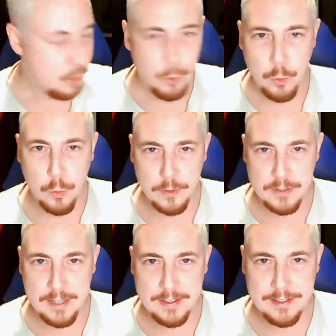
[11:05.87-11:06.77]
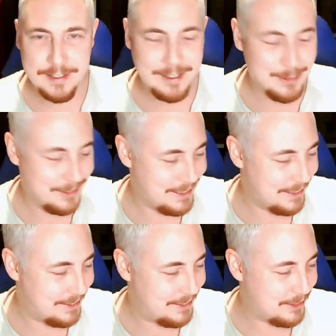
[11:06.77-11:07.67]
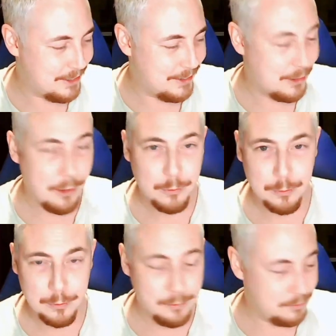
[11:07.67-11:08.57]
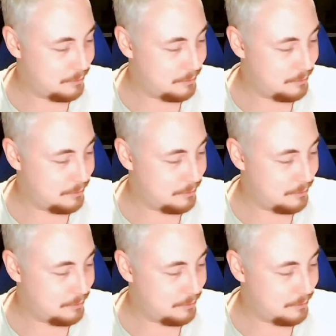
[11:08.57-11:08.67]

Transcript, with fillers: Oh, what's next? What's next? Oh,